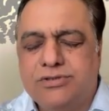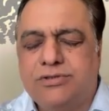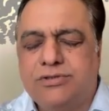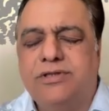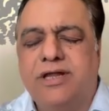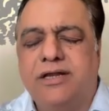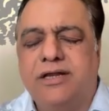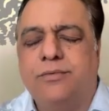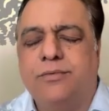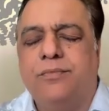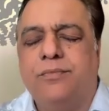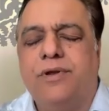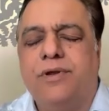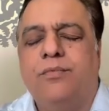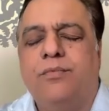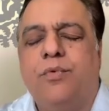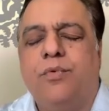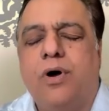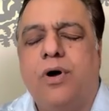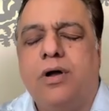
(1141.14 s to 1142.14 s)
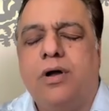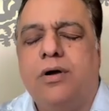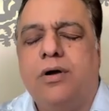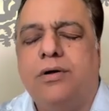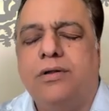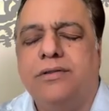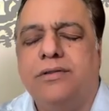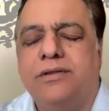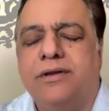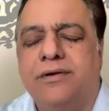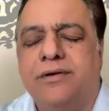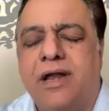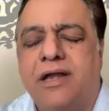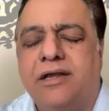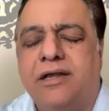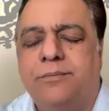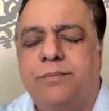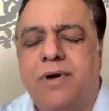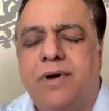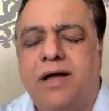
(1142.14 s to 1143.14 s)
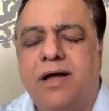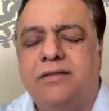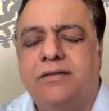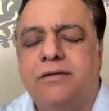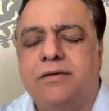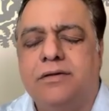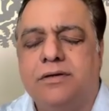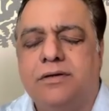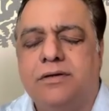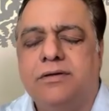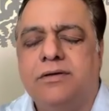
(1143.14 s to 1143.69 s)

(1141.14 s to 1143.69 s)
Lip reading: so that we walk on the right path,